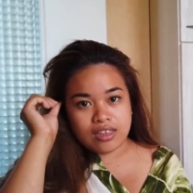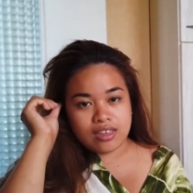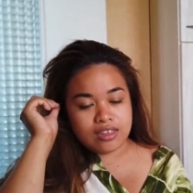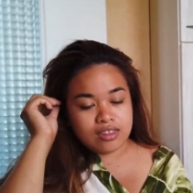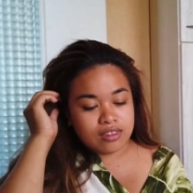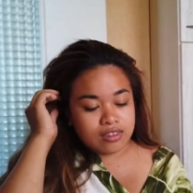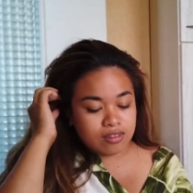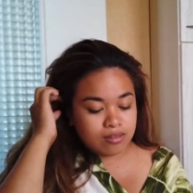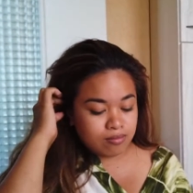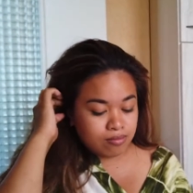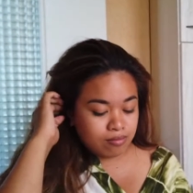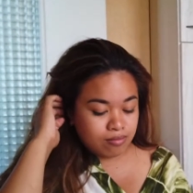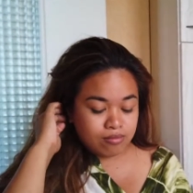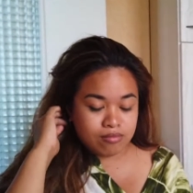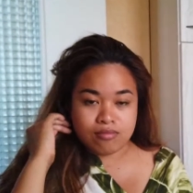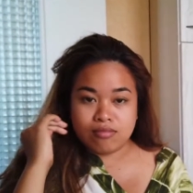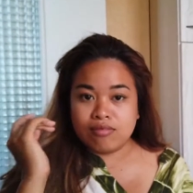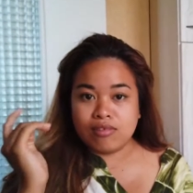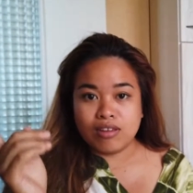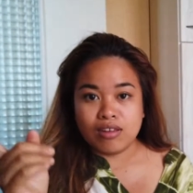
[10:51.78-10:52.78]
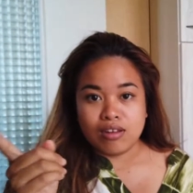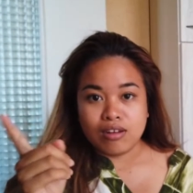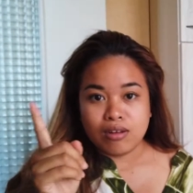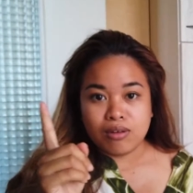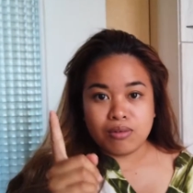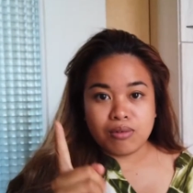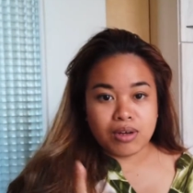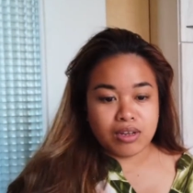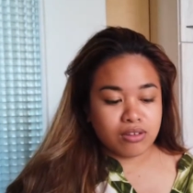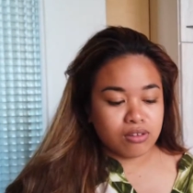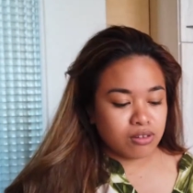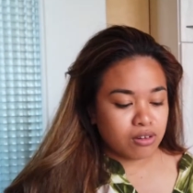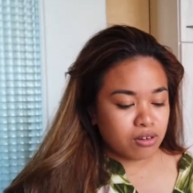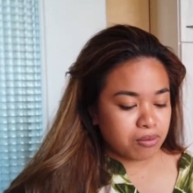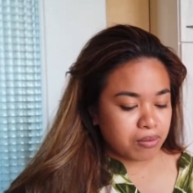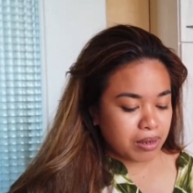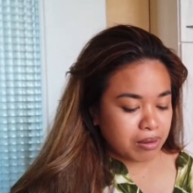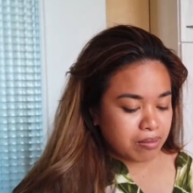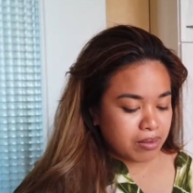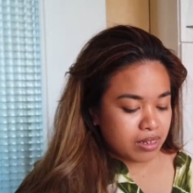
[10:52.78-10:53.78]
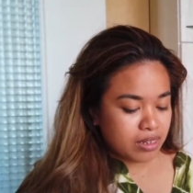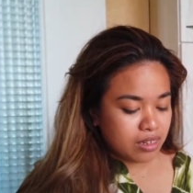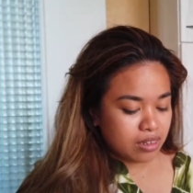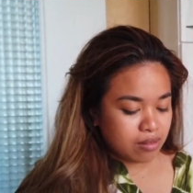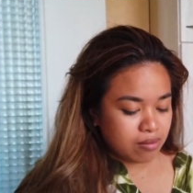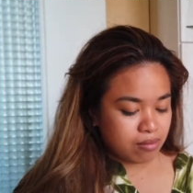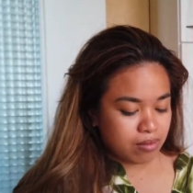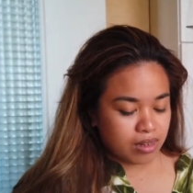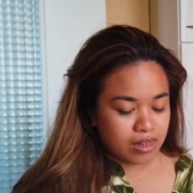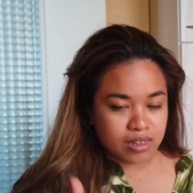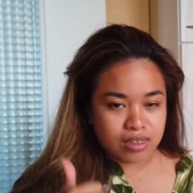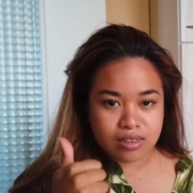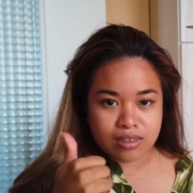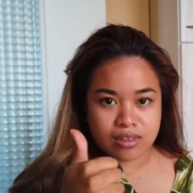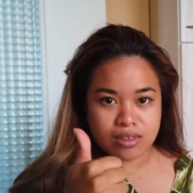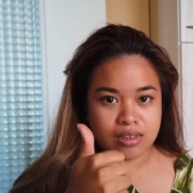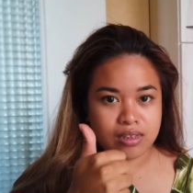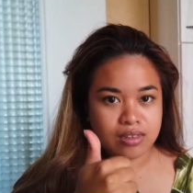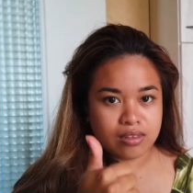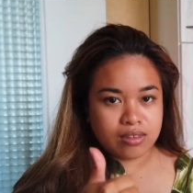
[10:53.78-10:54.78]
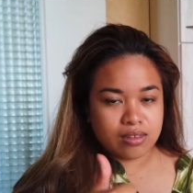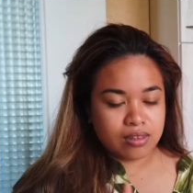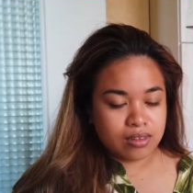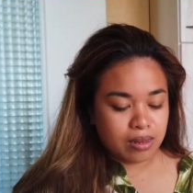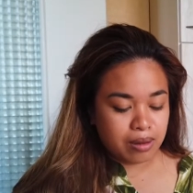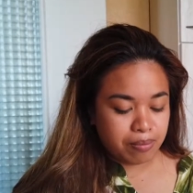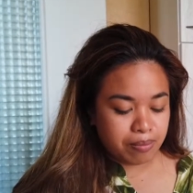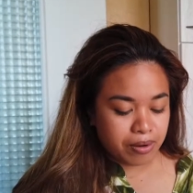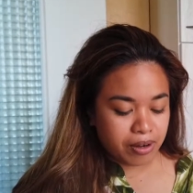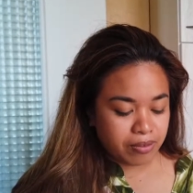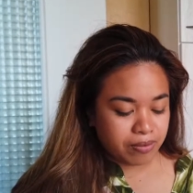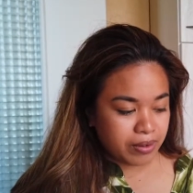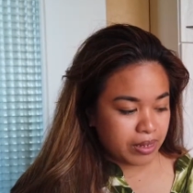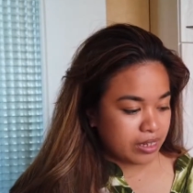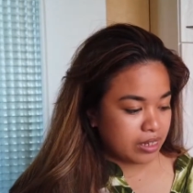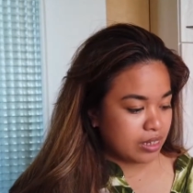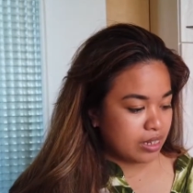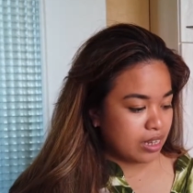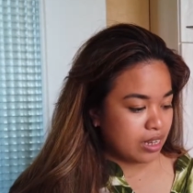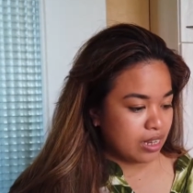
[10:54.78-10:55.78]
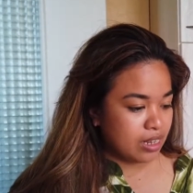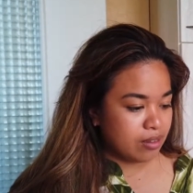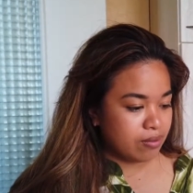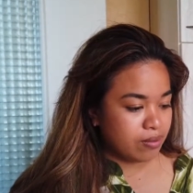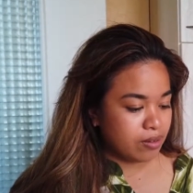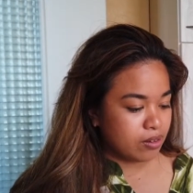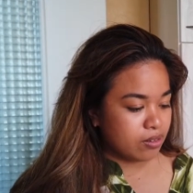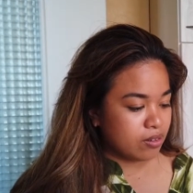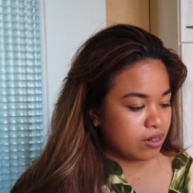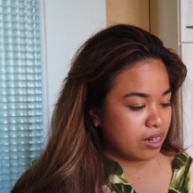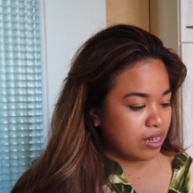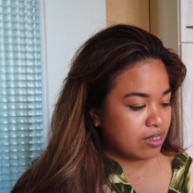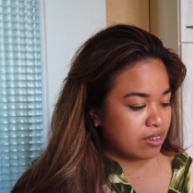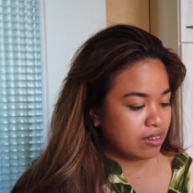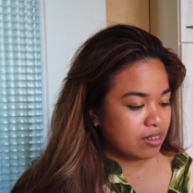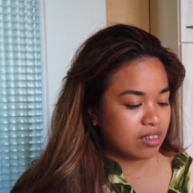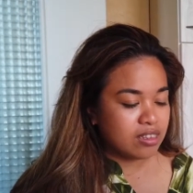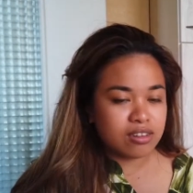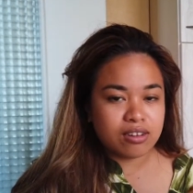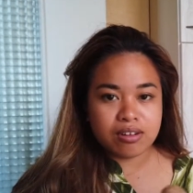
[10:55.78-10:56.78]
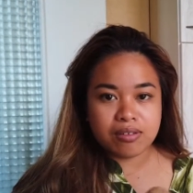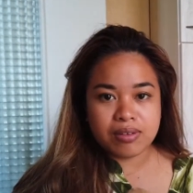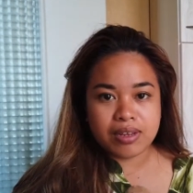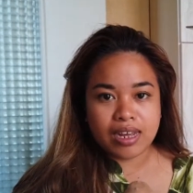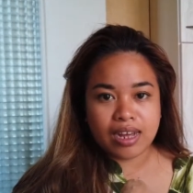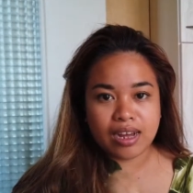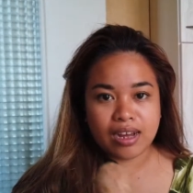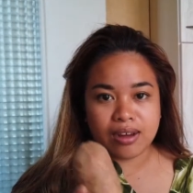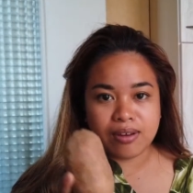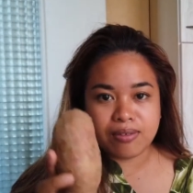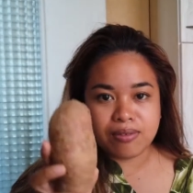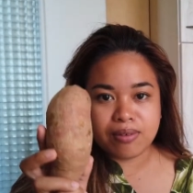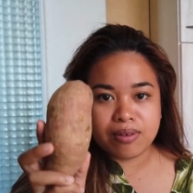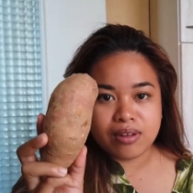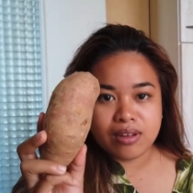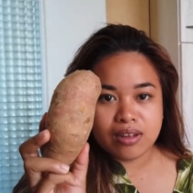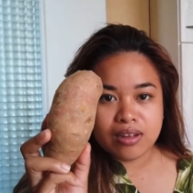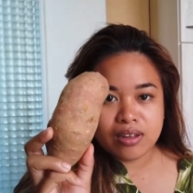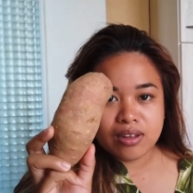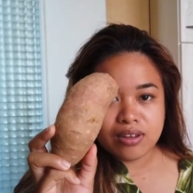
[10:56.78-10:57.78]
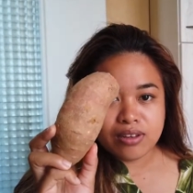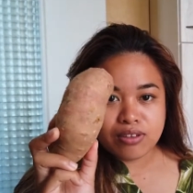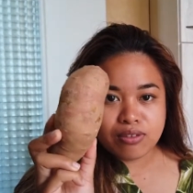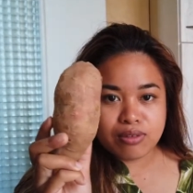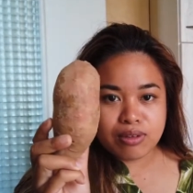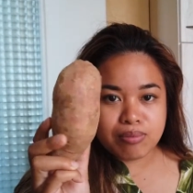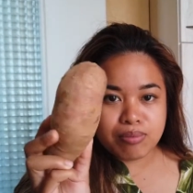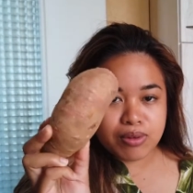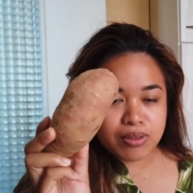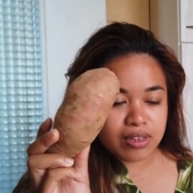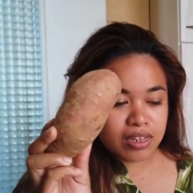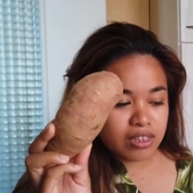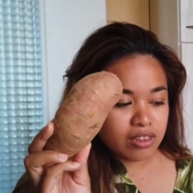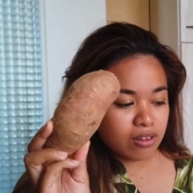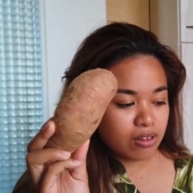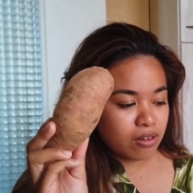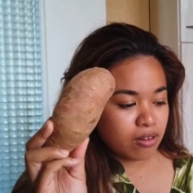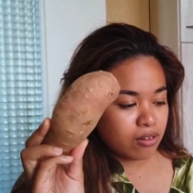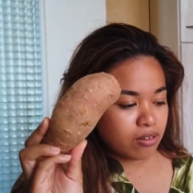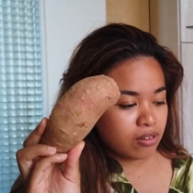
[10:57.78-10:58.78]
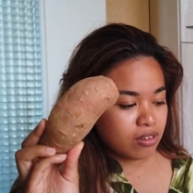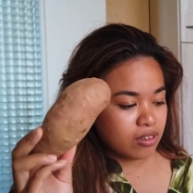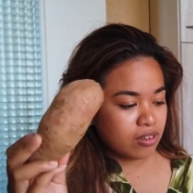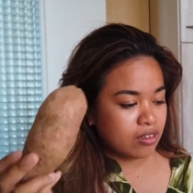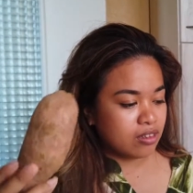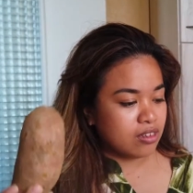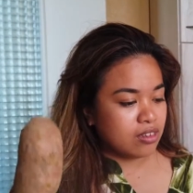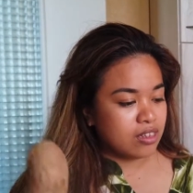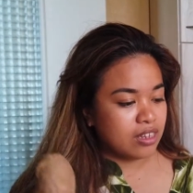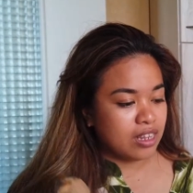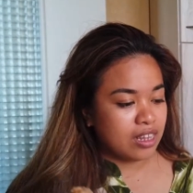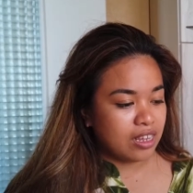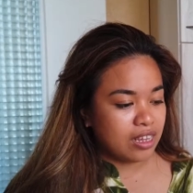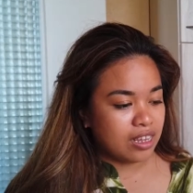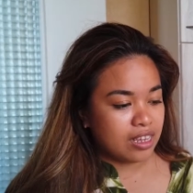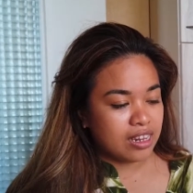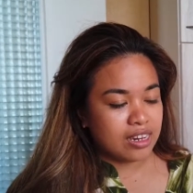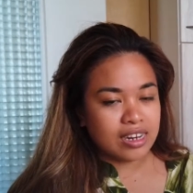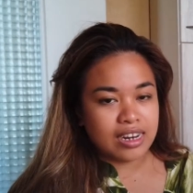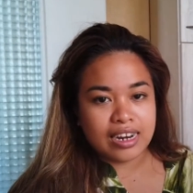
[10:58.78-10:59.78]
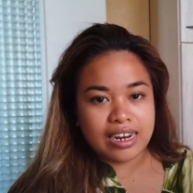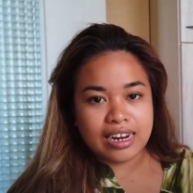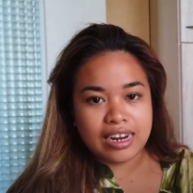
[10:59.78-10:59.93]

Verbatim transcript: euro by minute. 1 euro by minute, but it's perfect. And for tonight's dinner, we have sweet potatoes and